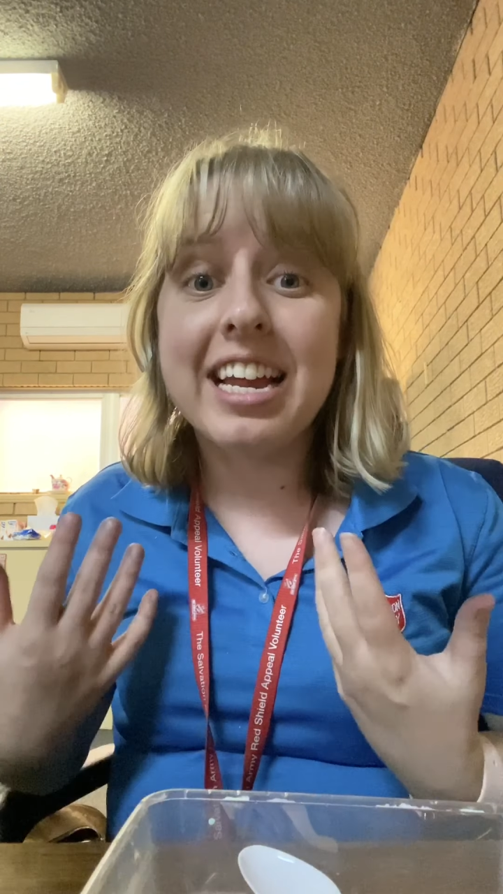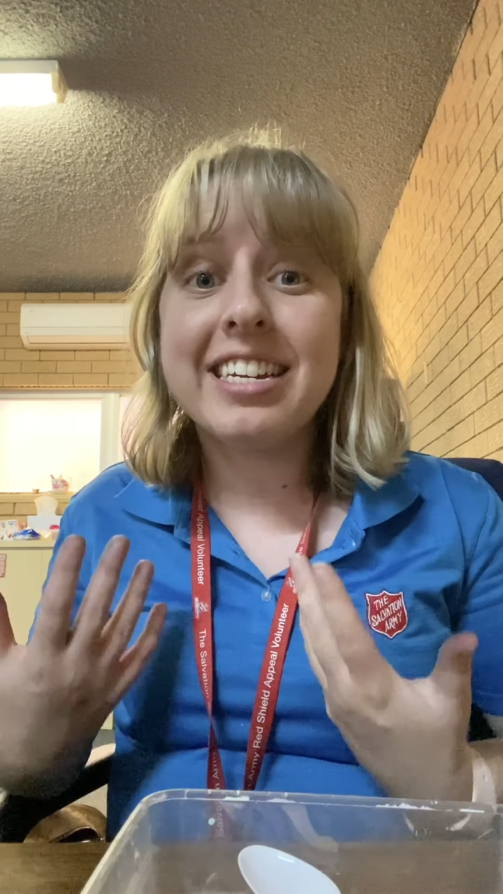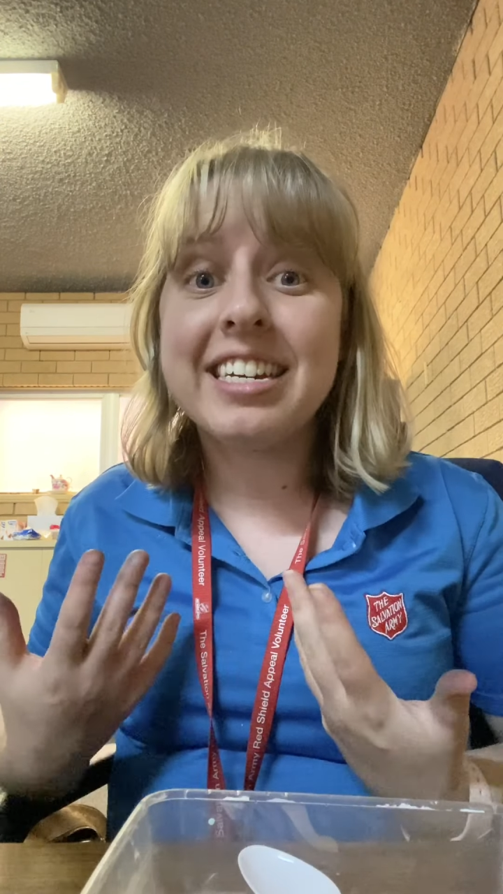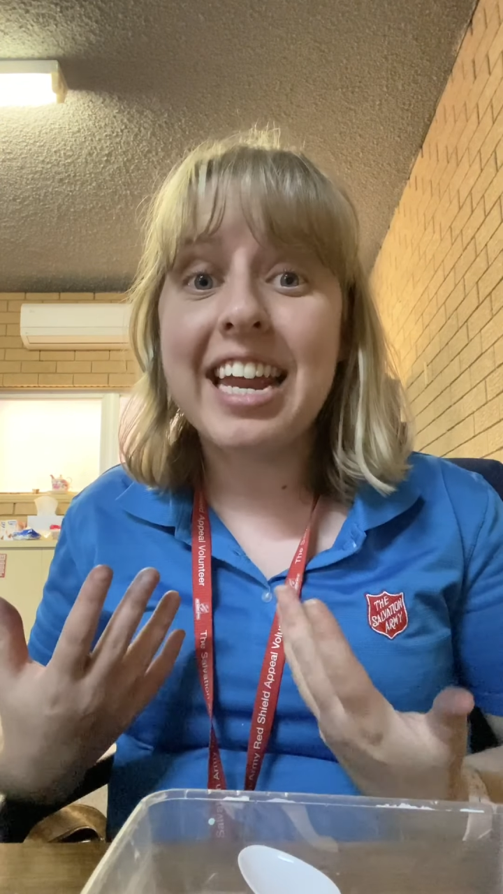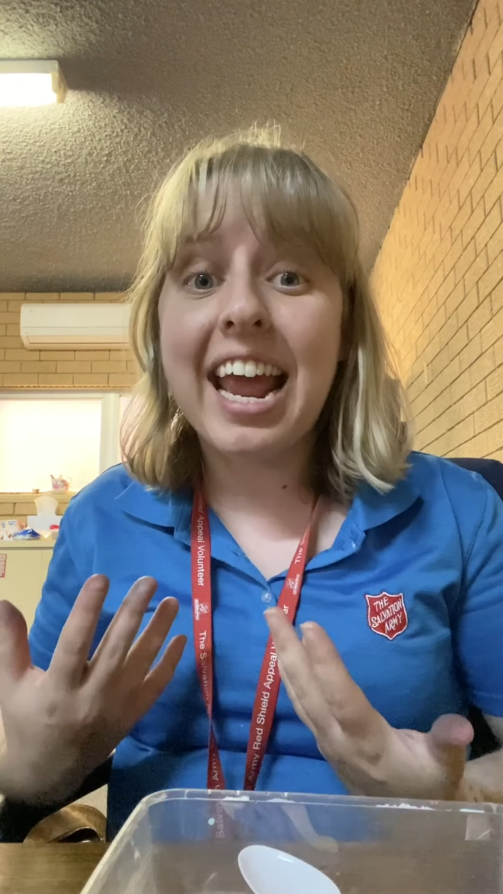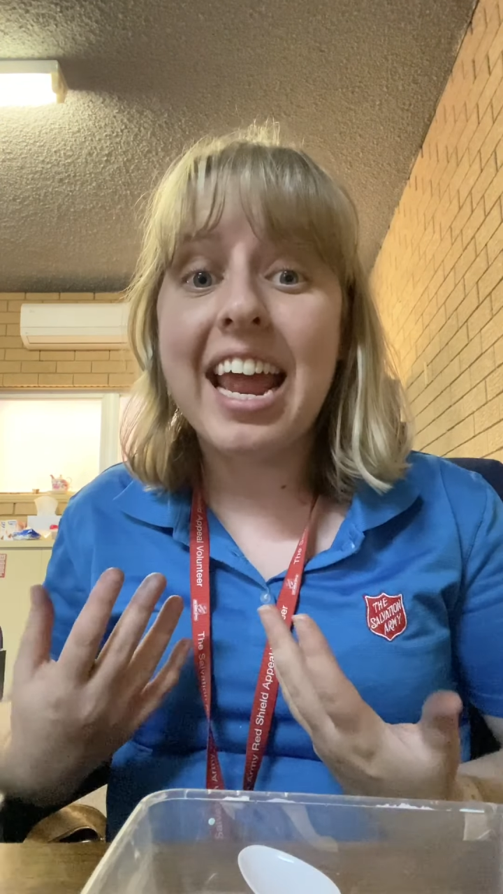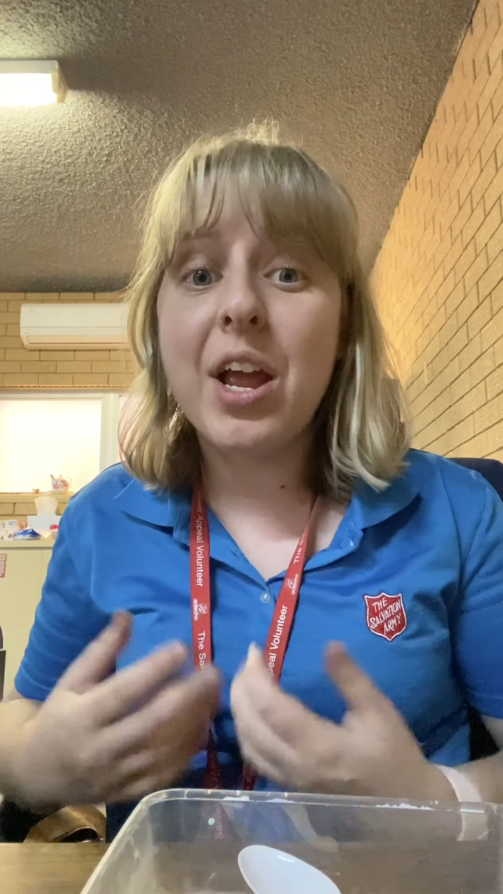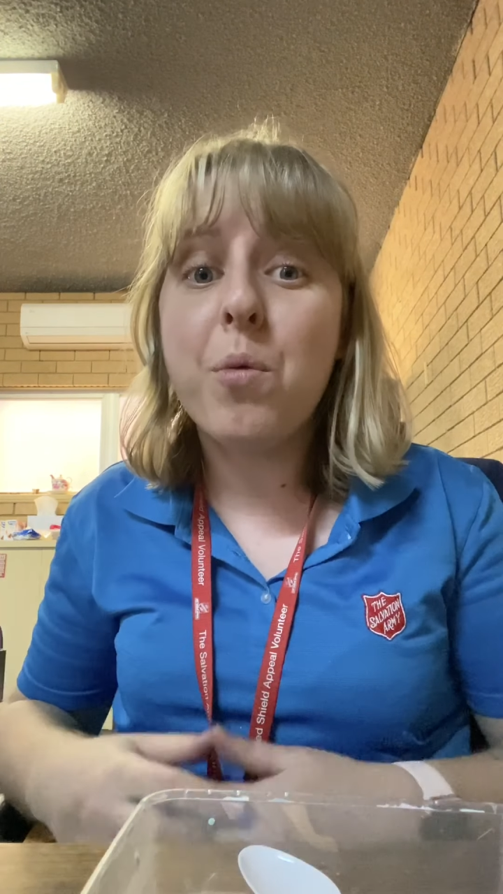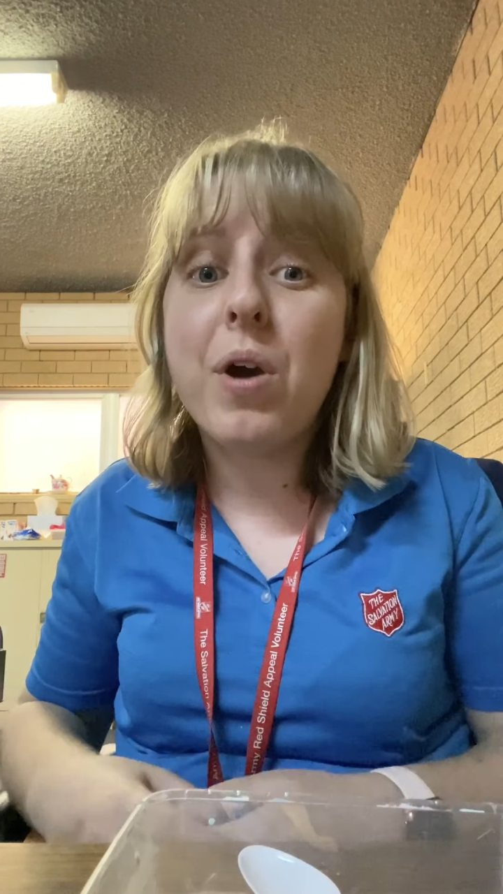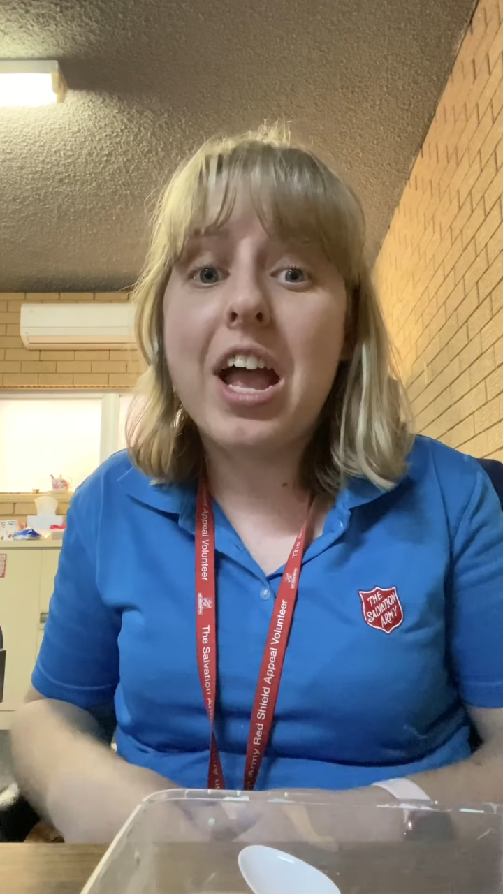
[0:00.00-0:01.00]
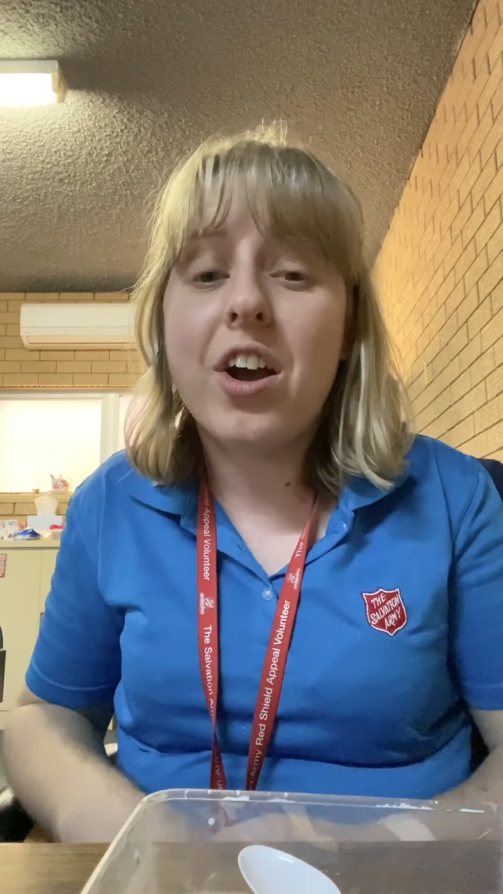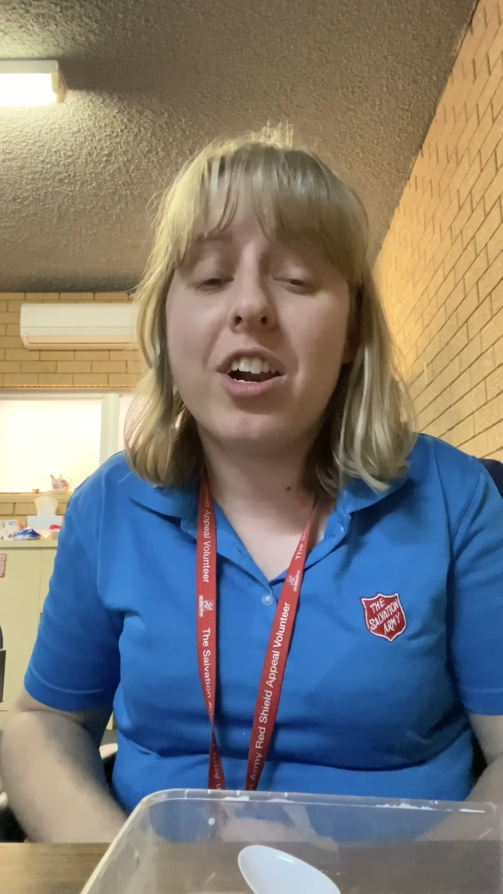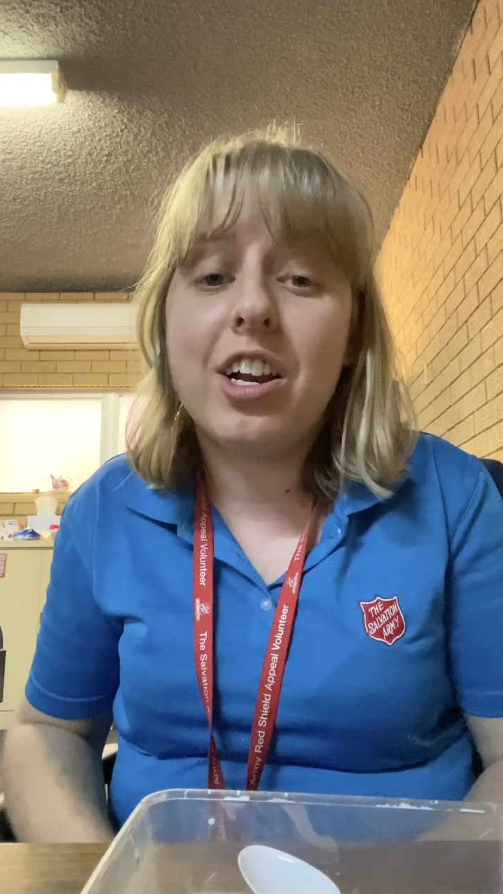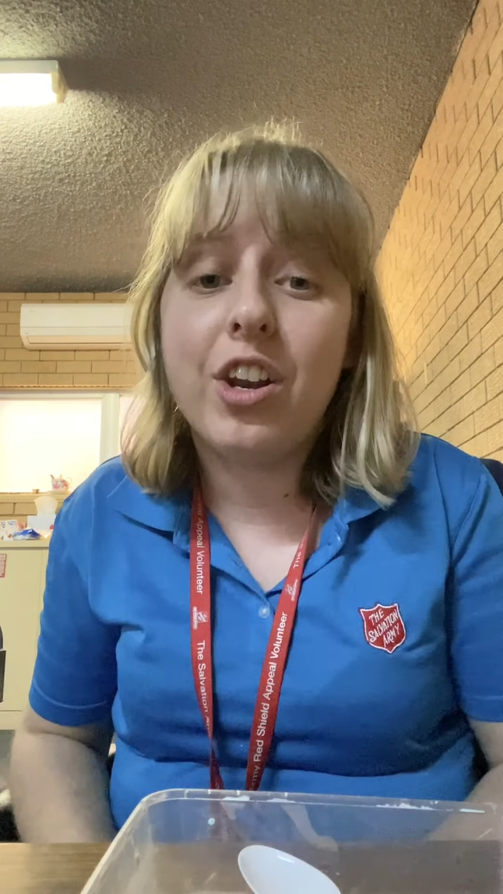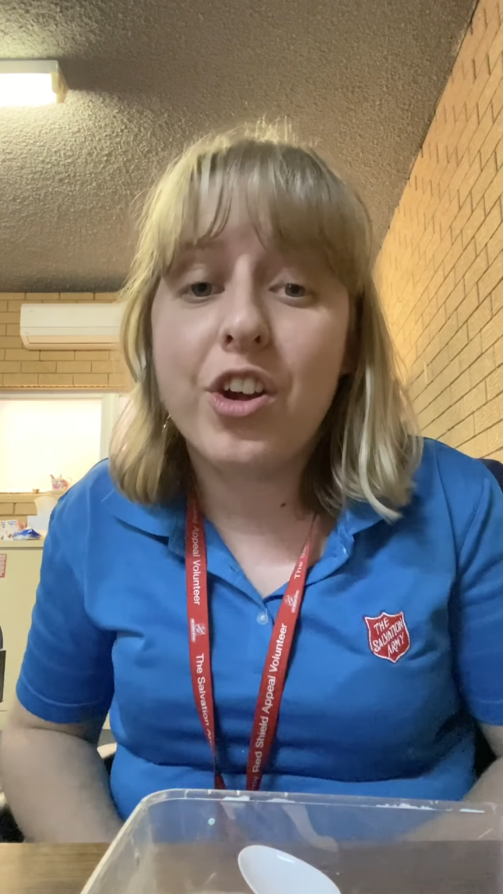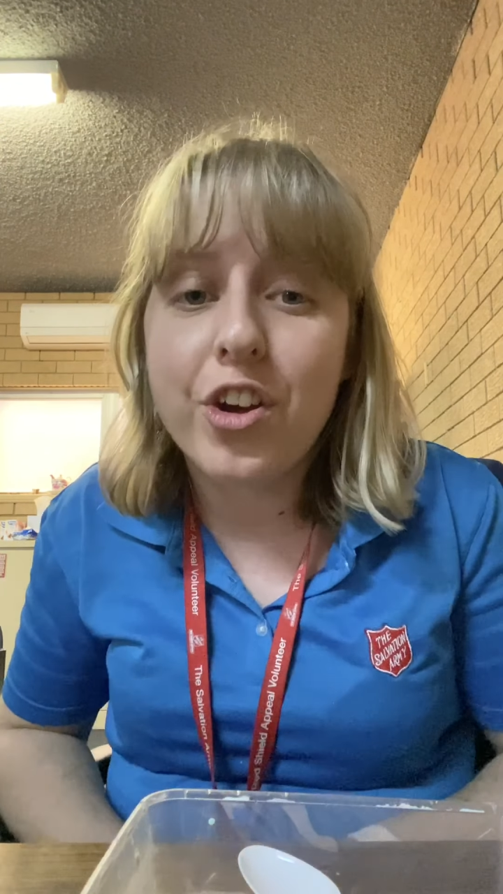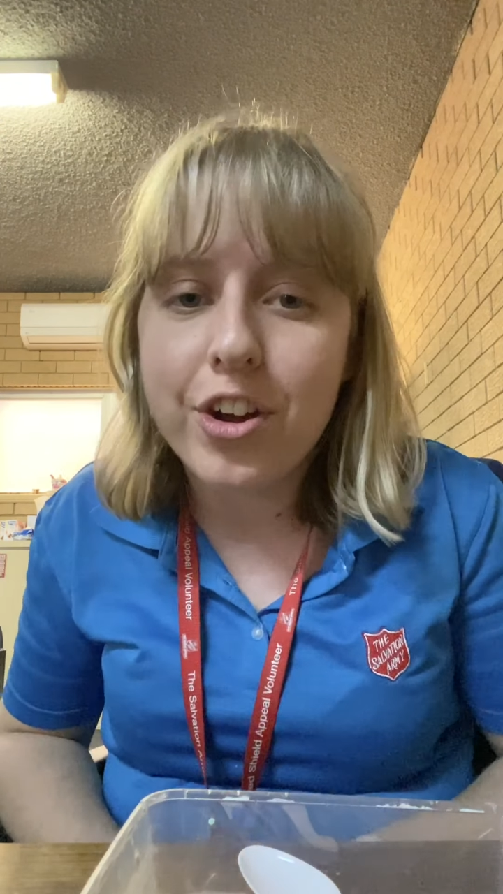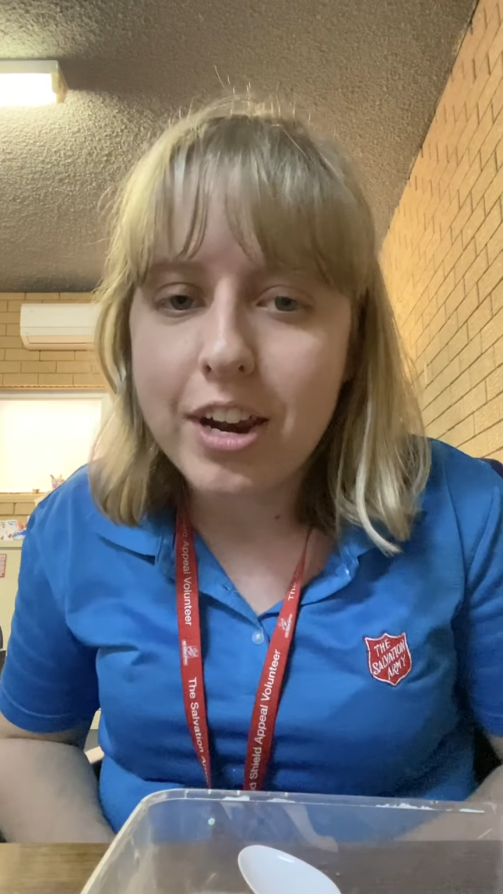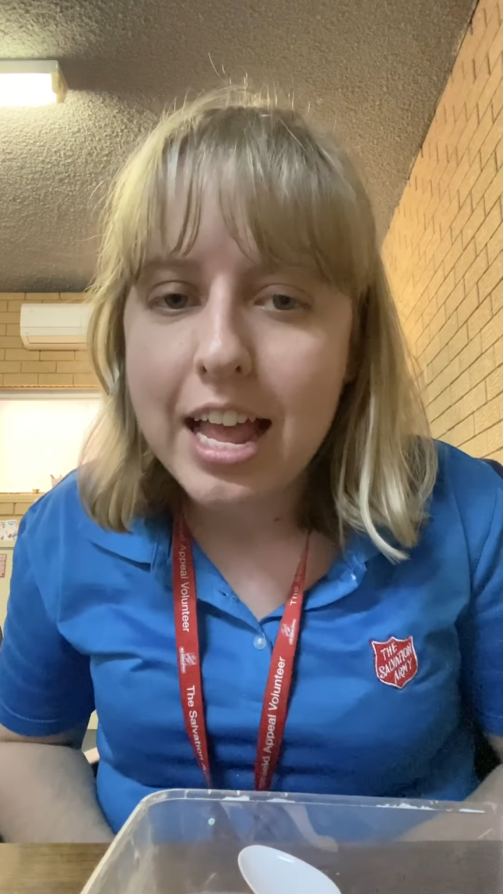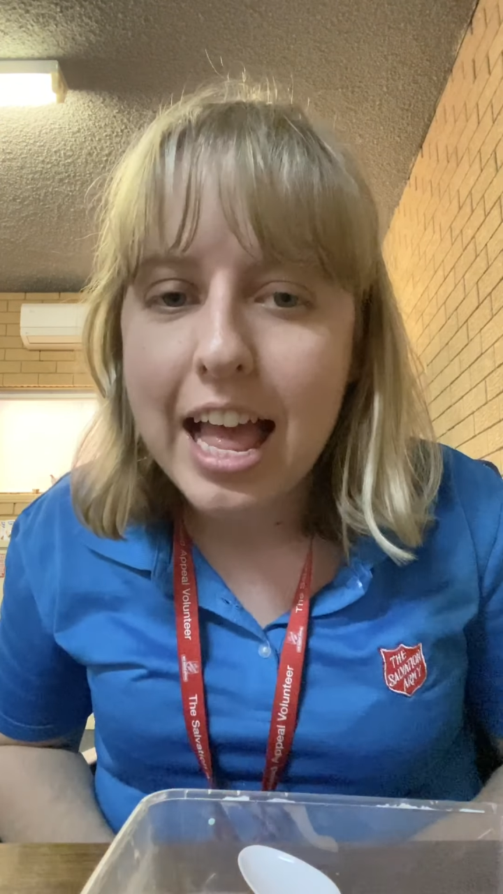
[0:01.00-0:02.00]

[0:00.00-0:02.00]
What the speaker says: and today we're going to learn